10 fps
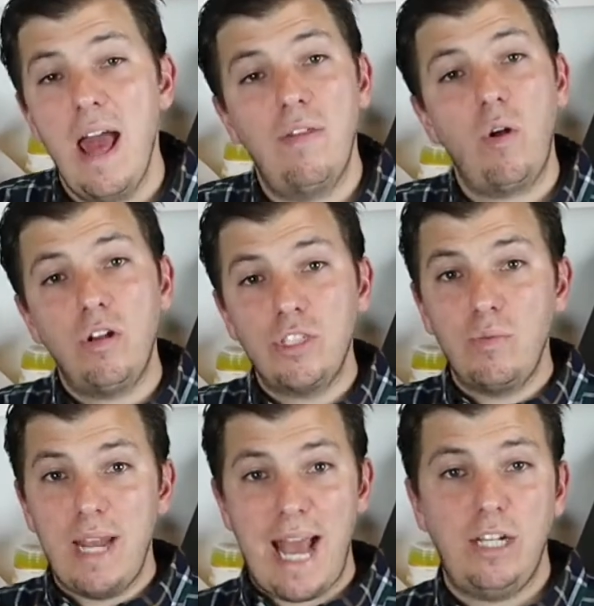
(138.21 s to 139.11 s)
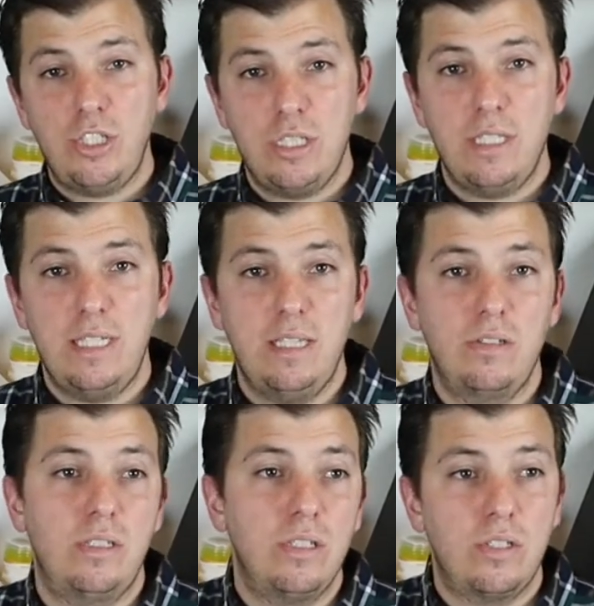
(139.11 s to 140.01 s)
And then also nationally,
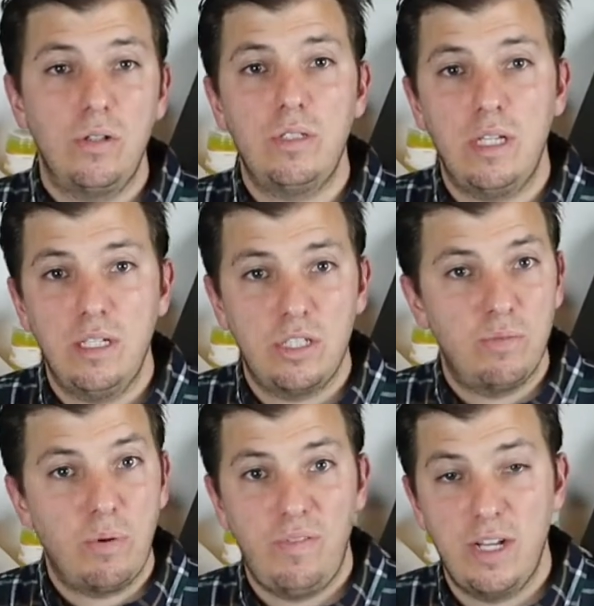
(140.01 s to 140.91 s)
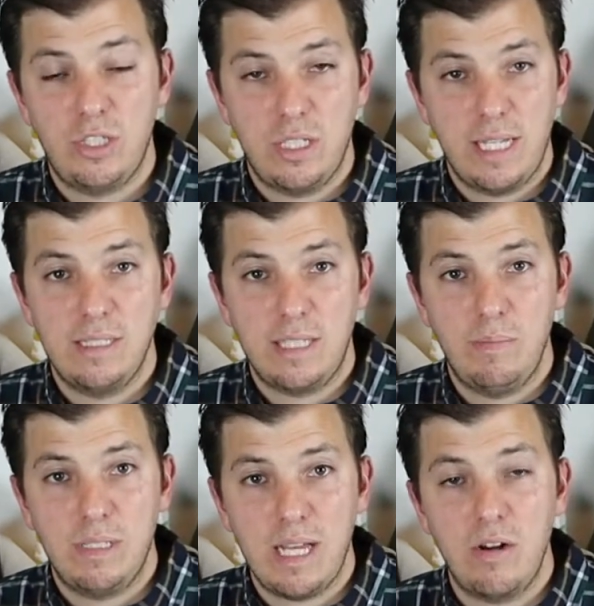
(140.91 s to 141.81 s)
there's the Association of Professional
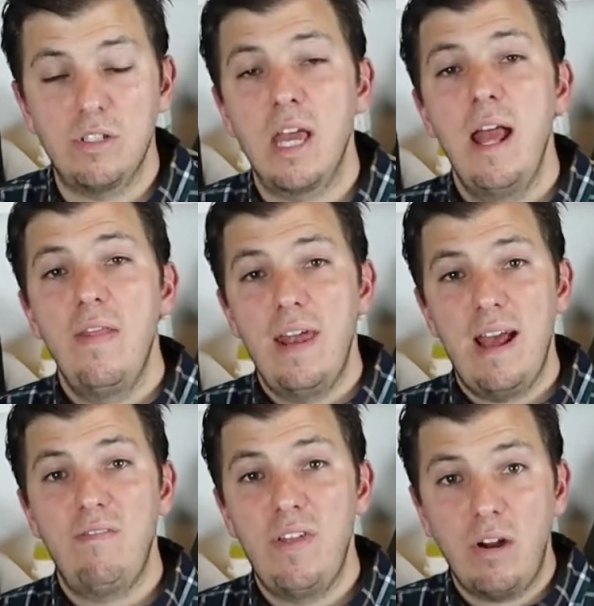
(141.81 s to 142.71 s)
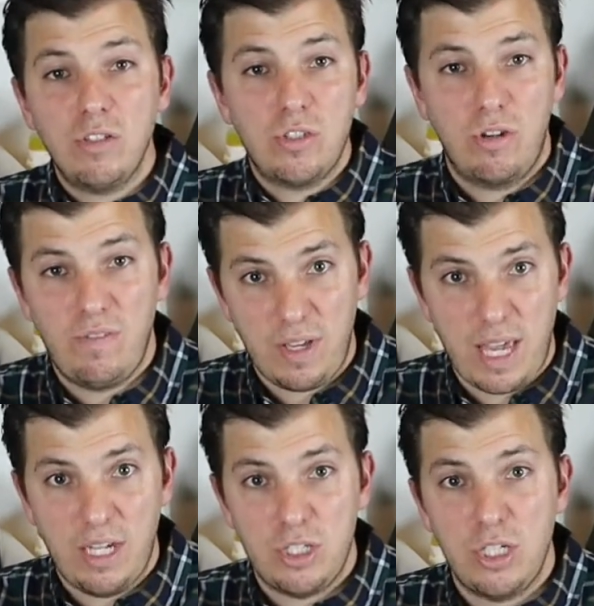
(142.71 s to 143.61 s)
Landscape Designers that have their
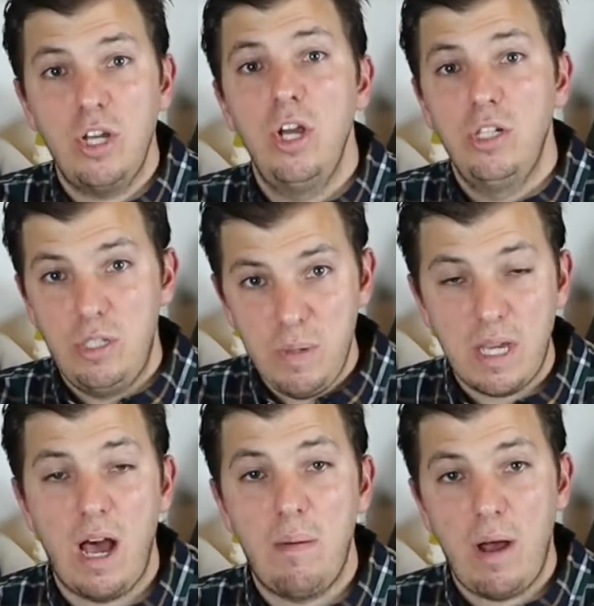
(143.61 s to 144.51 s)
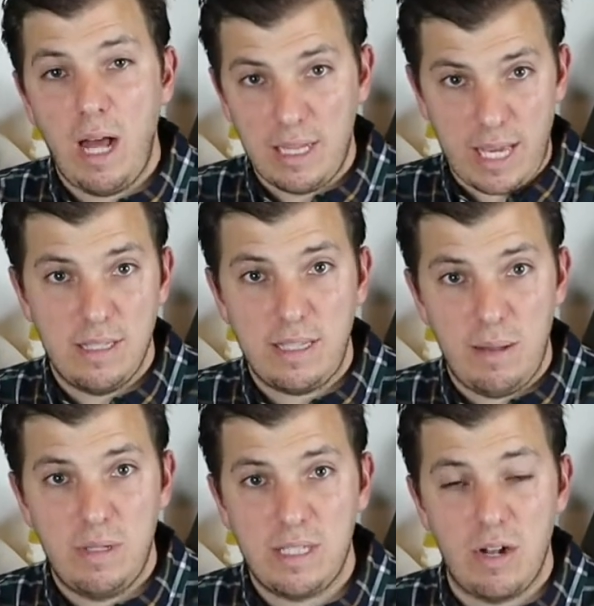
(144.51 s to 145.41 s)
certification to become a
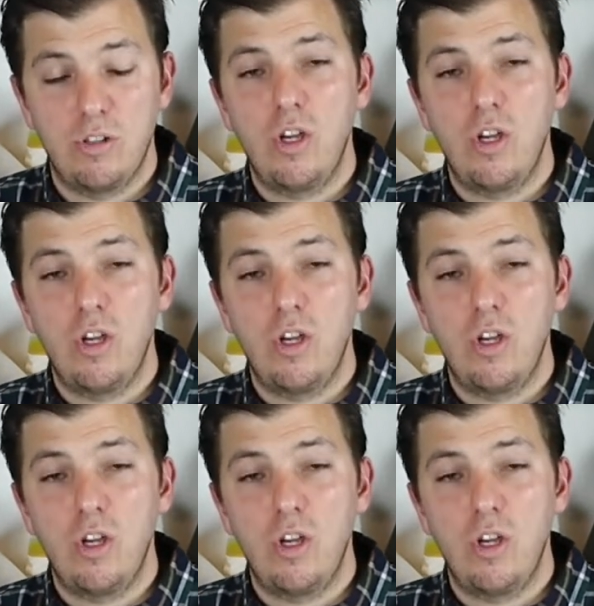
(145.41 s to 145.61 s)
landscape designer.